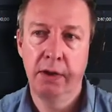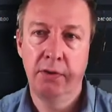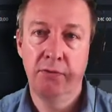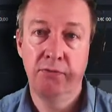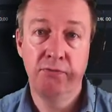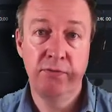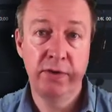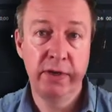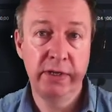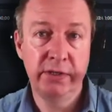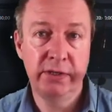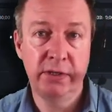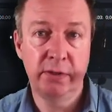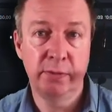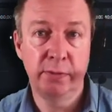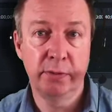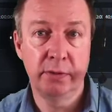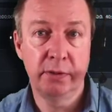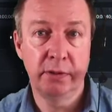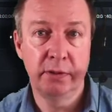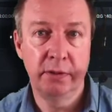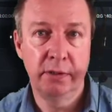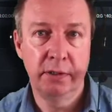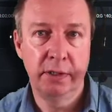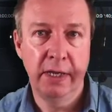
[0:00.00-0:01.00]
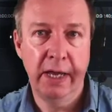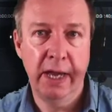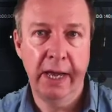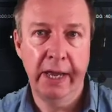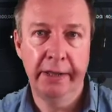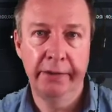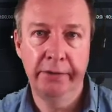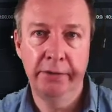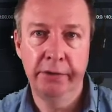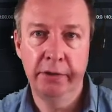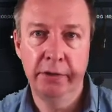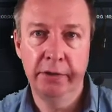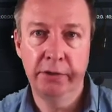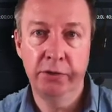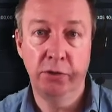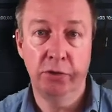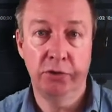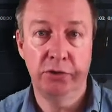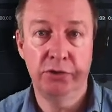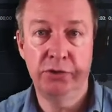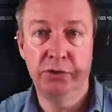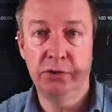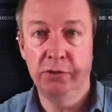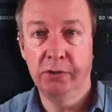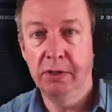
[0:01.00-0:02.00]
reasonable and
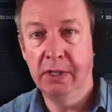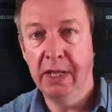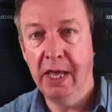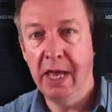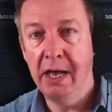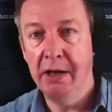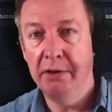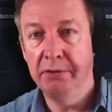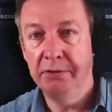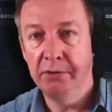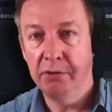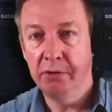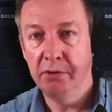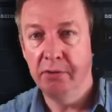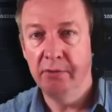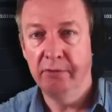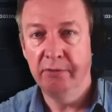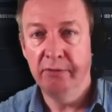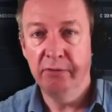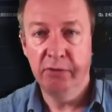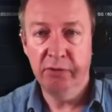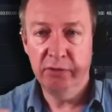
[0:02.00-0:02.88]
not too loud or